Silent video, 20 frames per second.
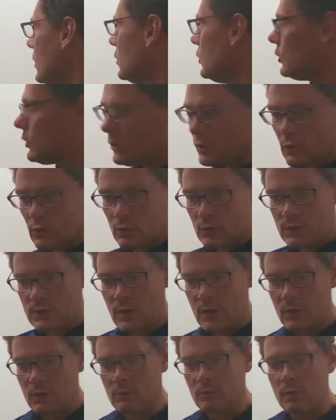You can
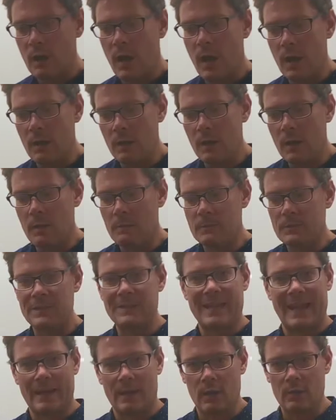also
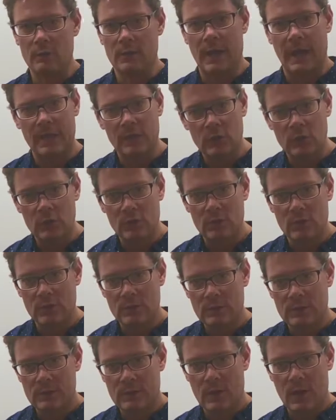detect location
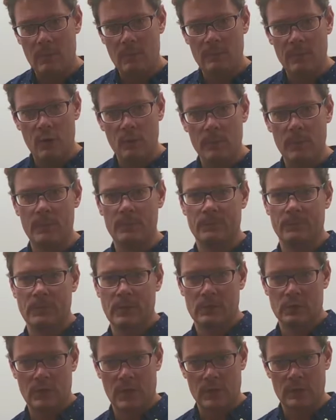at the time of open,
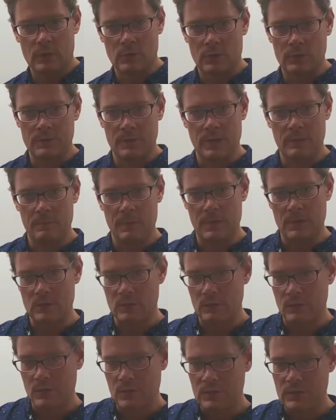change content
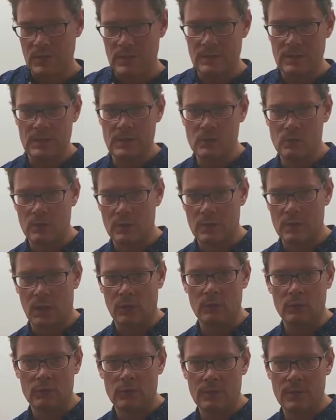based on the city or the
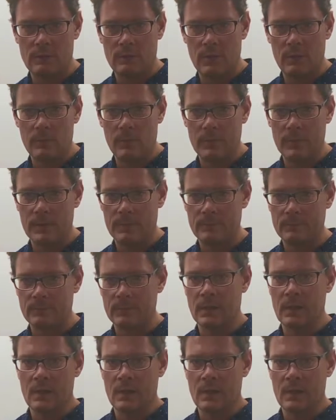country they're opening.